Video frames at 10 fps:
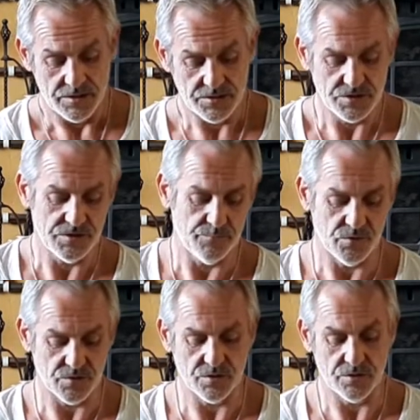This is a
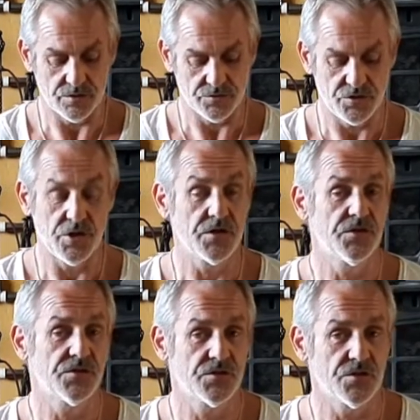book called
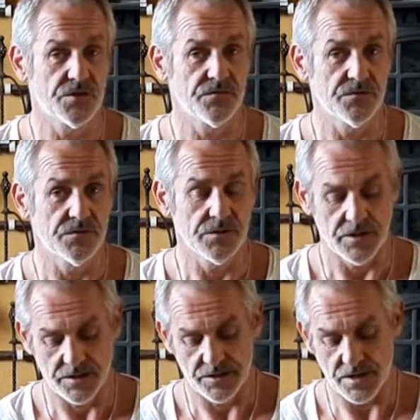Journey to Joyful,
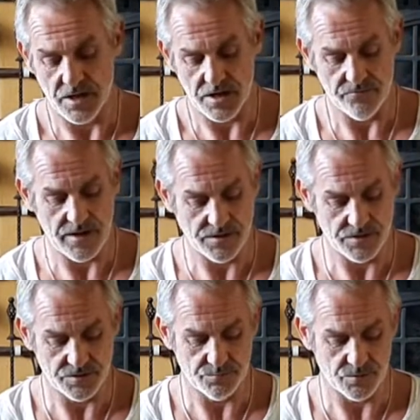and I read
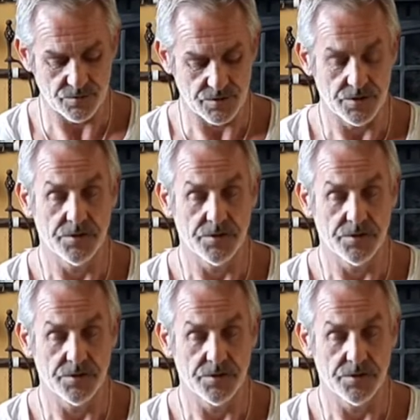this book,